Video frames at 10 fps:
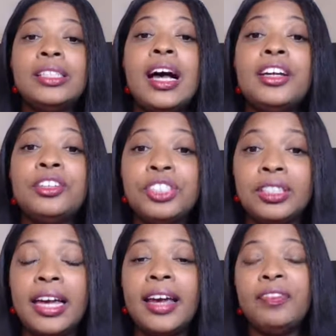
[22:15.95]
to
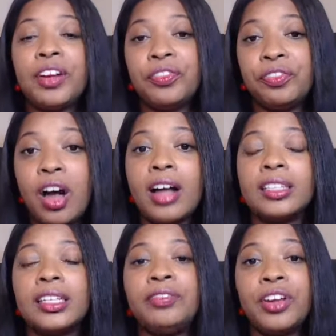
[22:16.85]
understand their
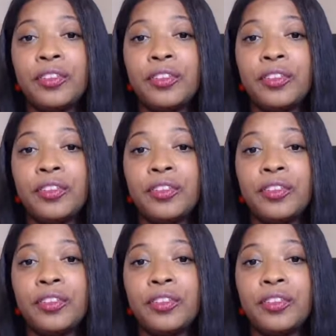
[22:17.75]
thoughts and